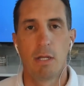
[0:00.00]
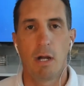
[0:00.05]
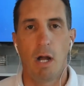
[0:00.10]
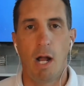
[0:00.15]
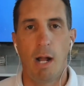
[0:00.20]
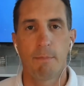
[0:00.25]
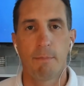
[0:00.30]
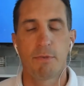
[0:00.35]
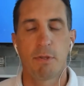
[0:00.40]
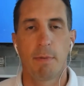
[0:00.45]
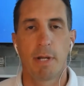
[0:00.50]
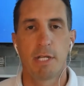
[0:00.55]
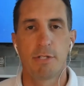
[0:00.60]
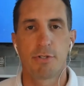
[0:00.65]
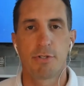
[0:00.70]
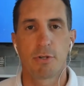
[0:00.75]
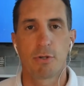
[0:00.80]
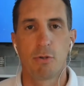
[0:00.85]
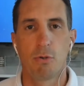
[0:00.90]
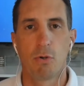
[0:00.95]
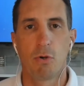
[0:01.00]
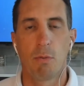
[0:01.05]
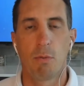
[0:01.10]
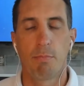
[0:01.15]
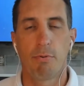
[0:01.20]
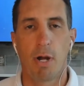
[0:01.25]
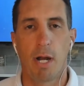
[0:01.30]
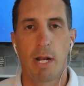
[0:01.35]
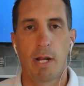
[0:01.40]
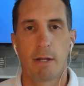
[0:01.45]
Optimize your Google
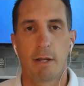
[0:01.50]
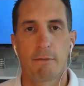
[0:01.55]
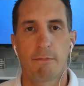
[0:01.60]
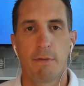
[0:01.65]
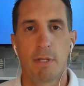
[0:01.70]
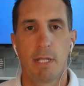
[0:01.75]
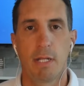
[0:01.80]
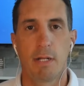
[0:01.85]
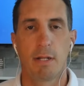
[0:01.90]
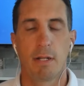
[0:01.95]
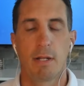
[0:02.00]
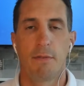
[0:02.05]
product feed.